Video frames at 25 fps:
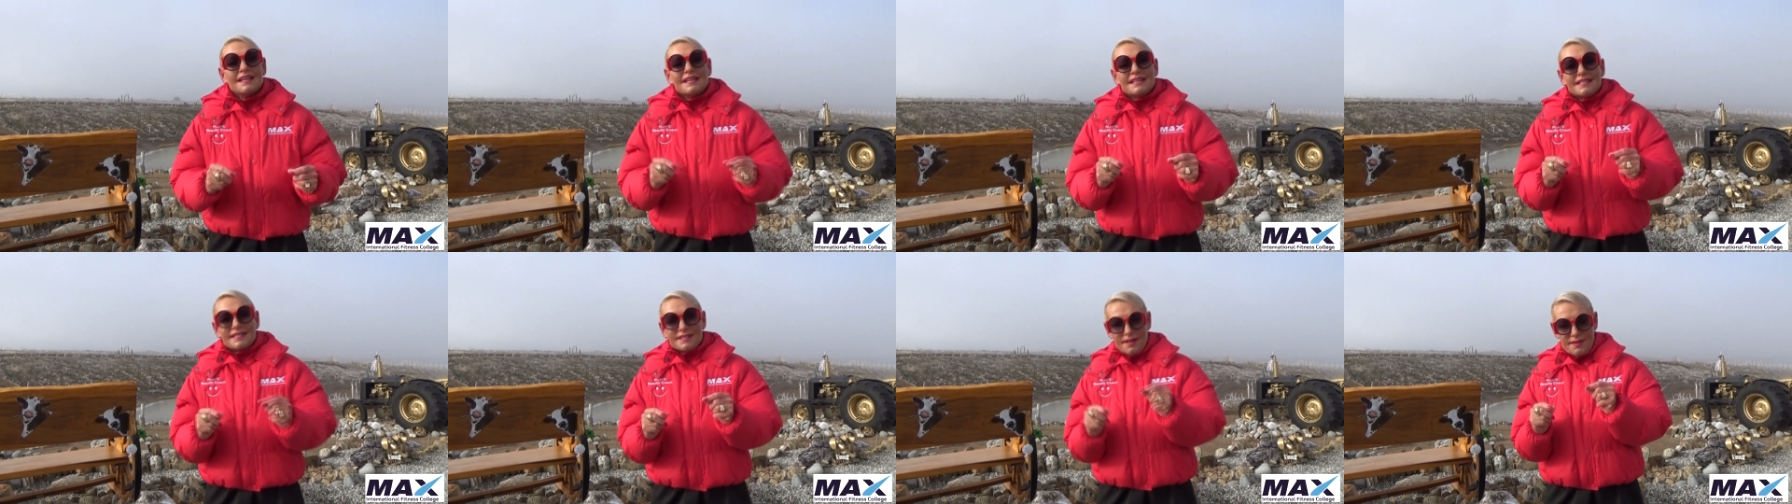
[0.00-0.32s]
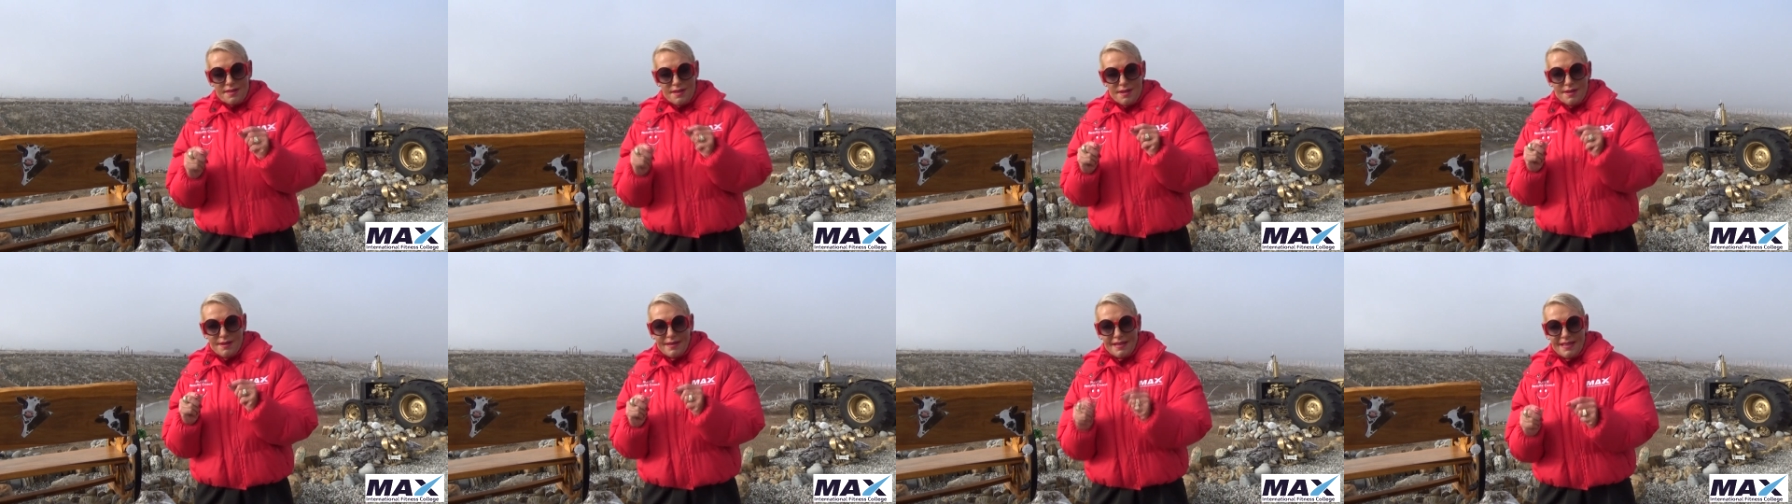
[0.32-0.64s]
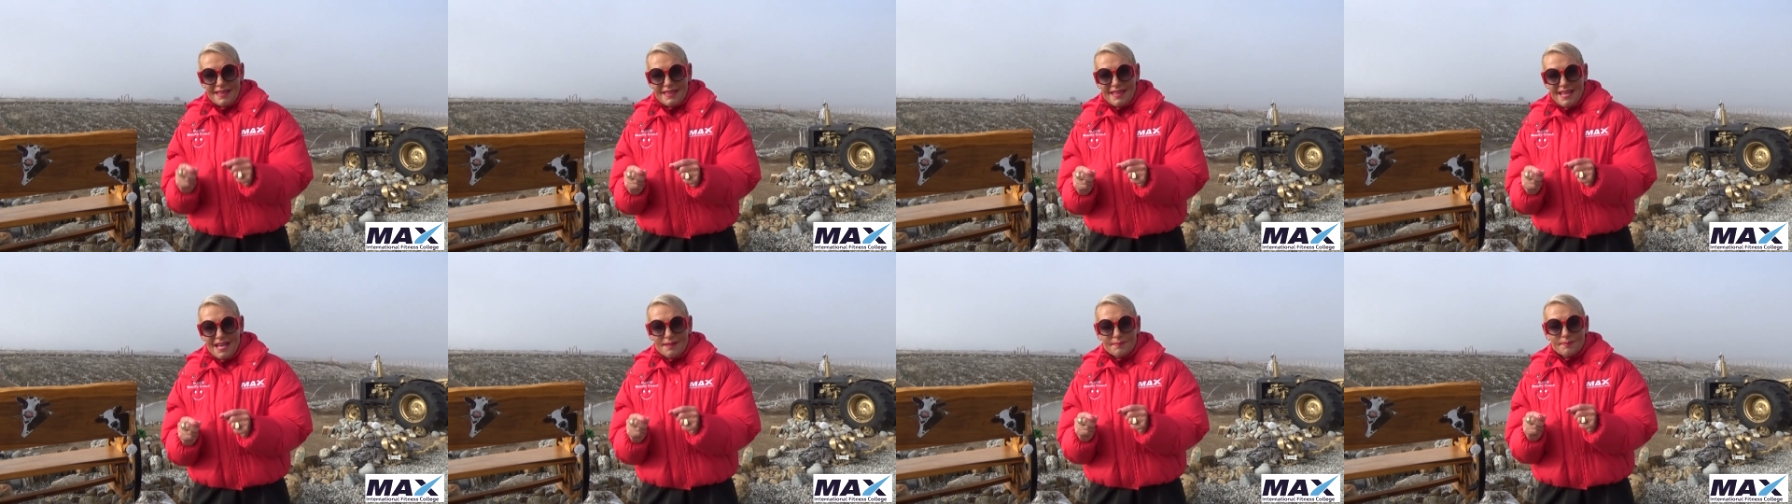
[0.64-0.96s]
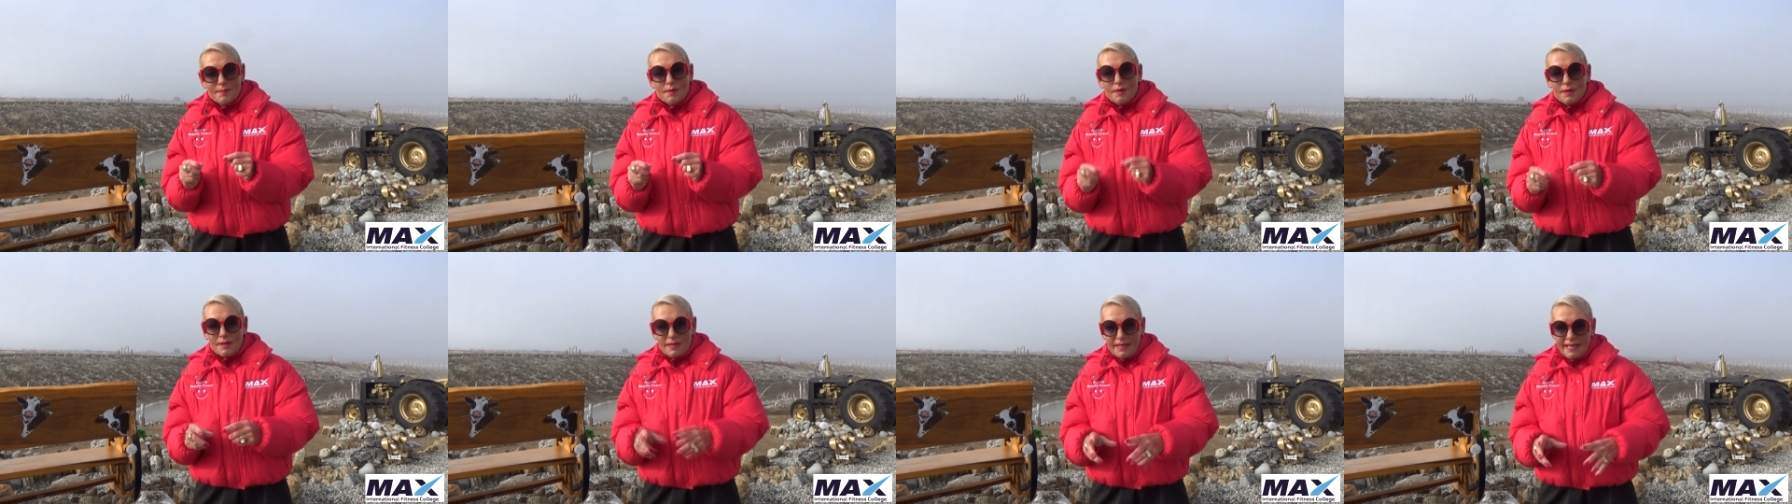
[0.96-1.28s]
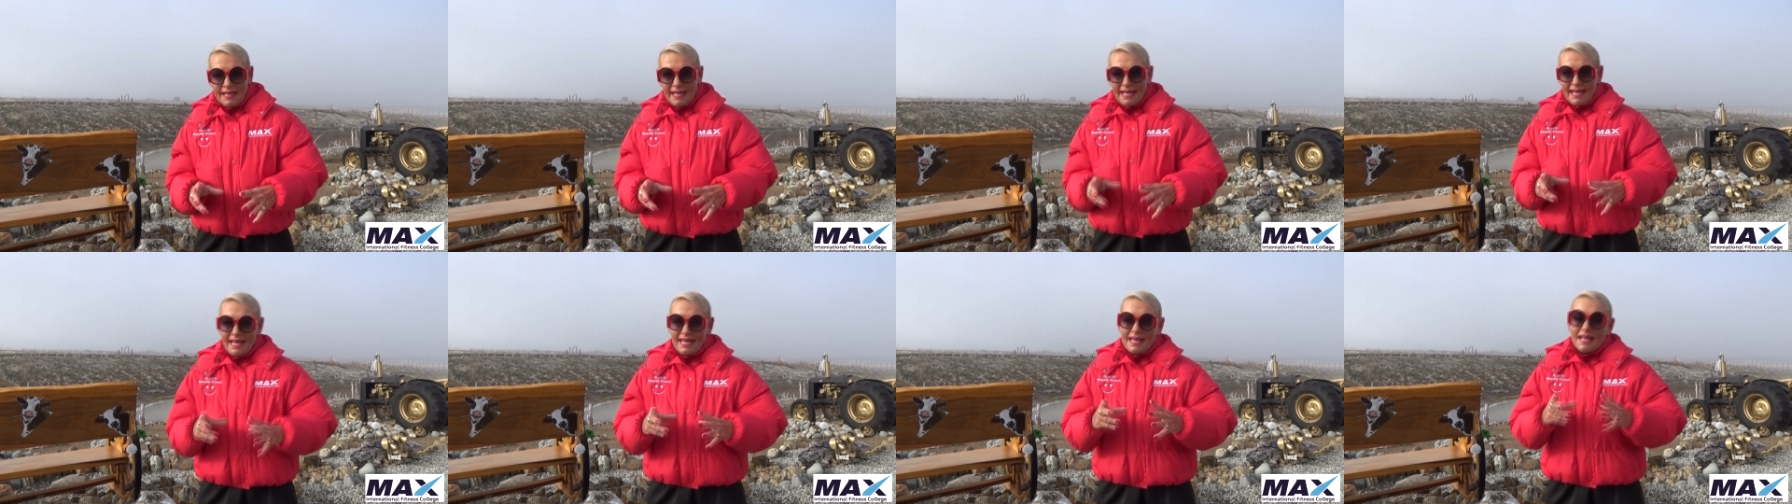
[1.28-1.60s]
so that you can think more
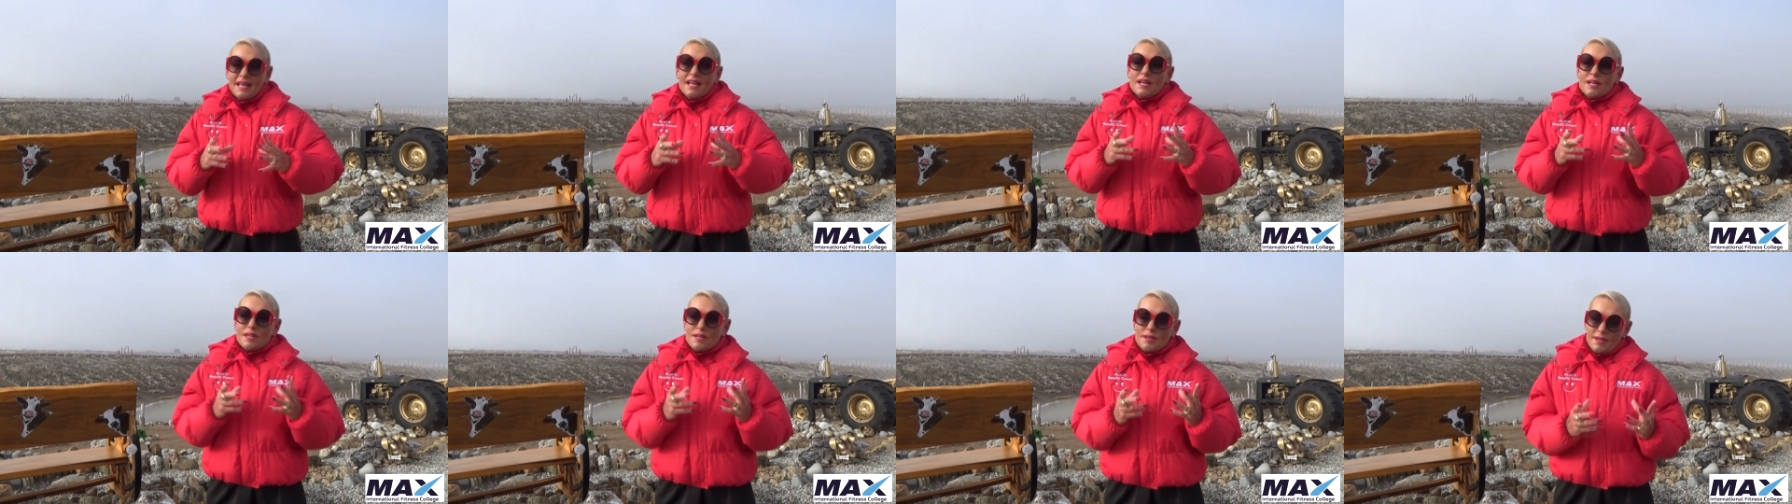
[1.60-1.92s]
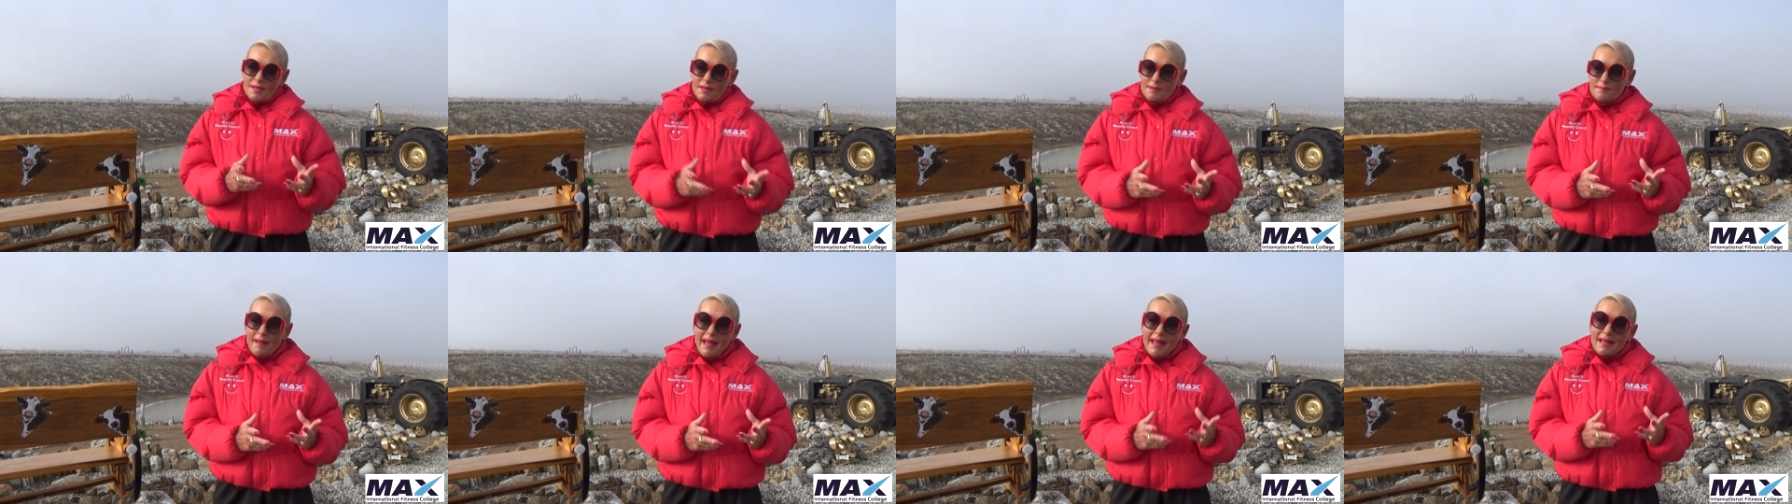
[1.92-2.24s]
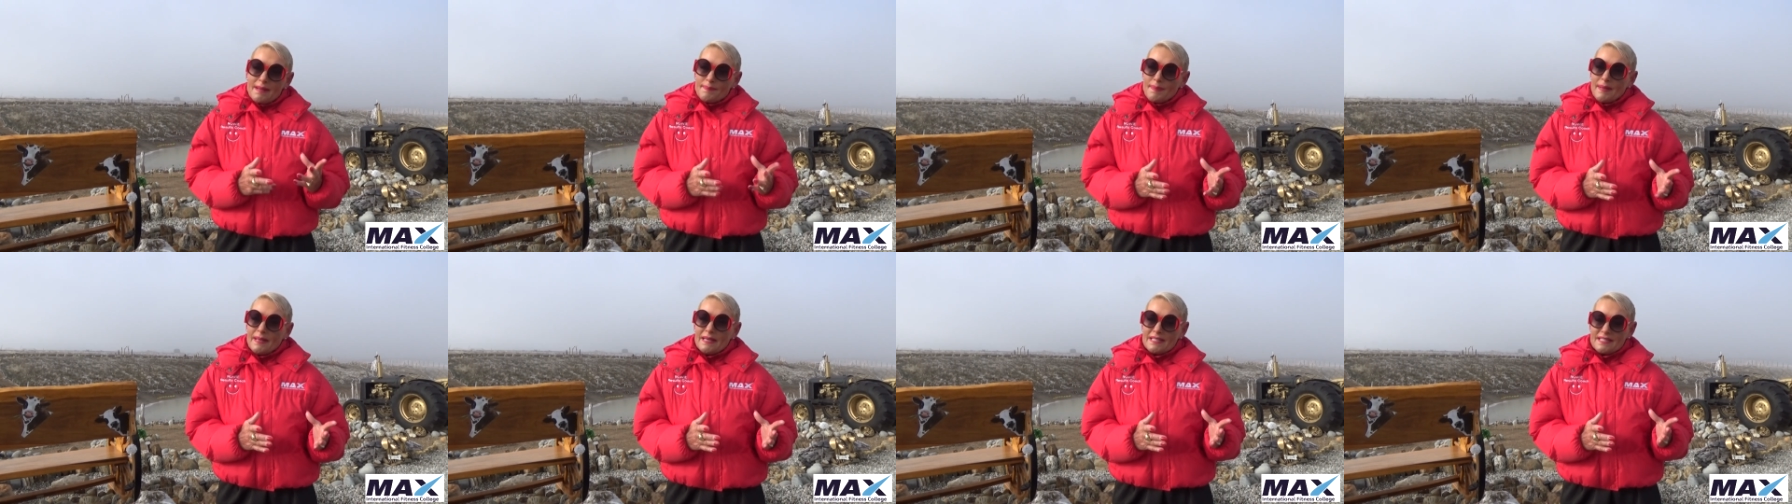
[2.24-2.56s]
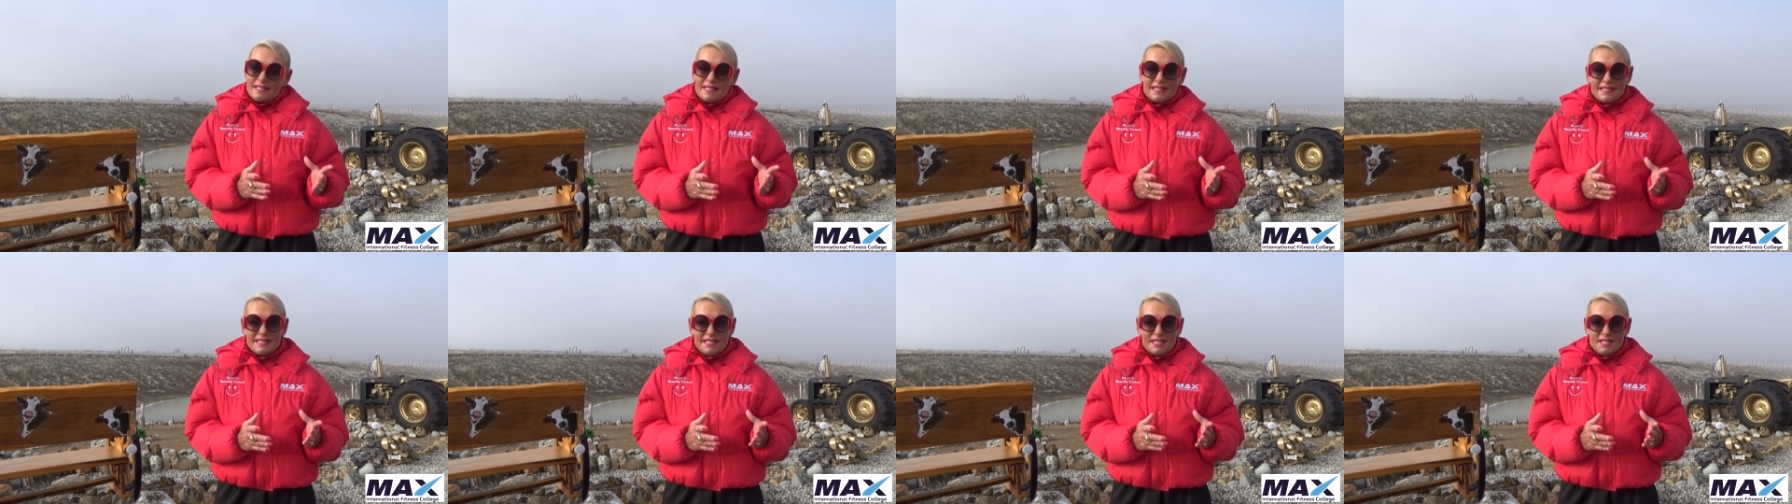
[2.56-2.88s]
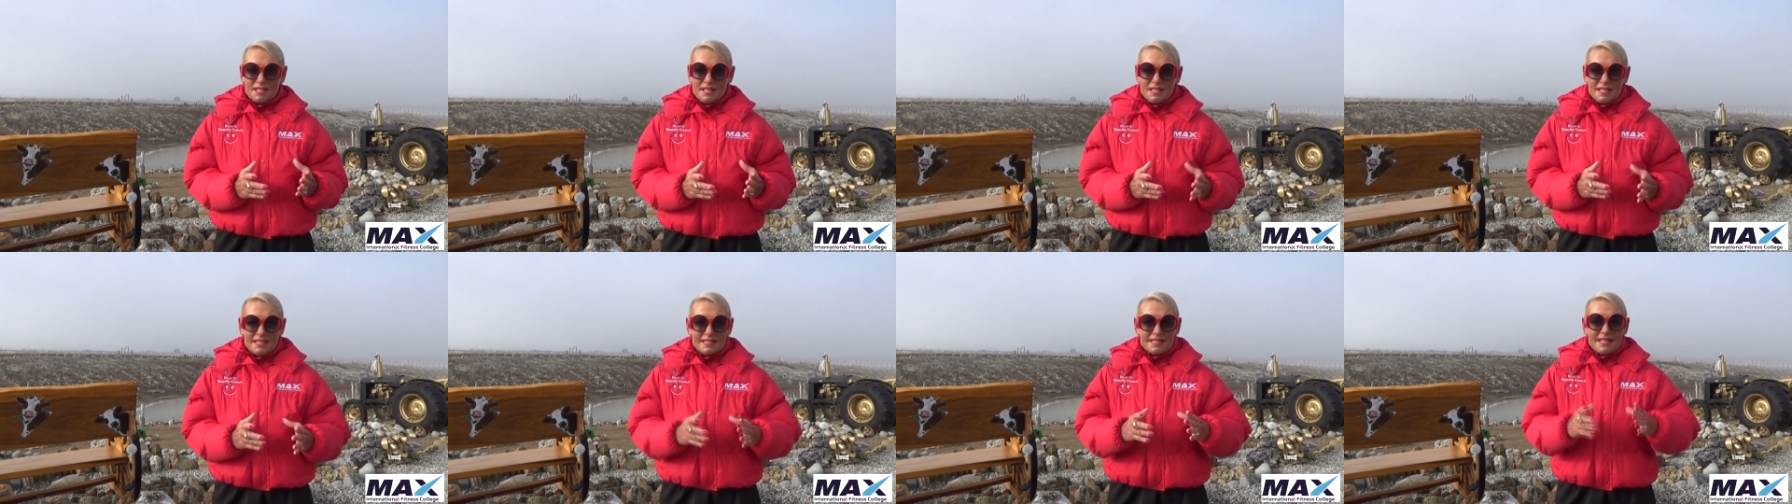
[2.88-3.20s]
clearly, you can make better
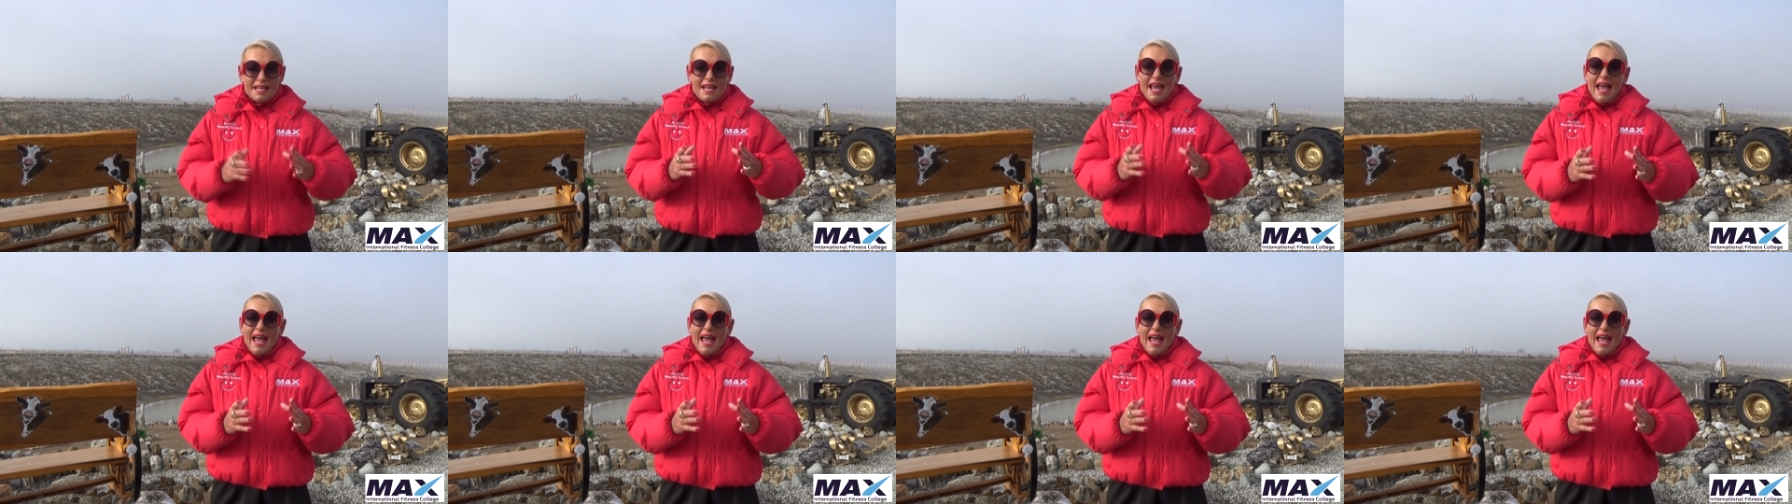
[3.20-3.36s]
decisions,